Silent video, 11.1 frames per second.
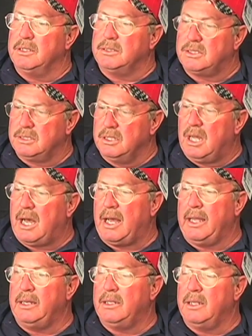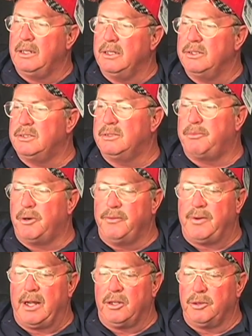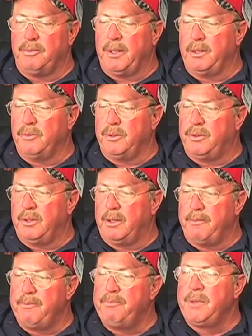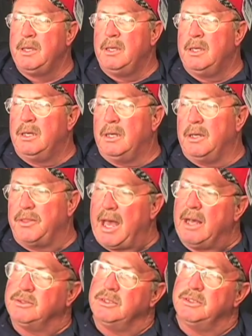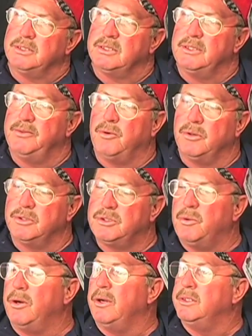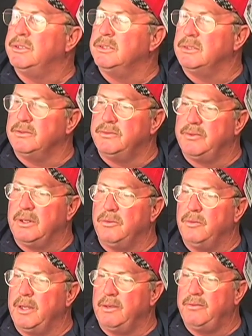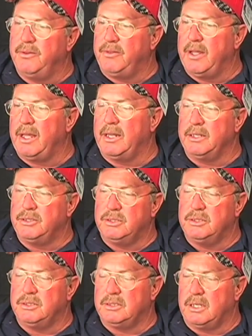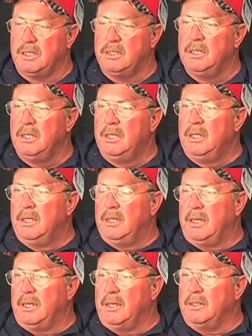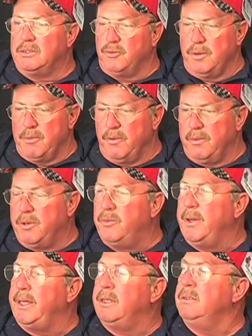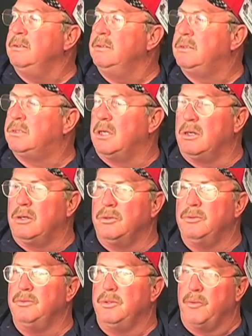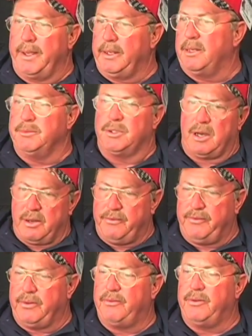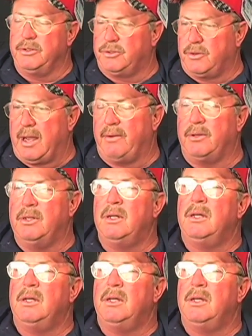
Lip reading: slide, and this is a profile airplane with 1,064 square inches of wing, 58 inches. It's a removable wing, so the wing comes off for travel.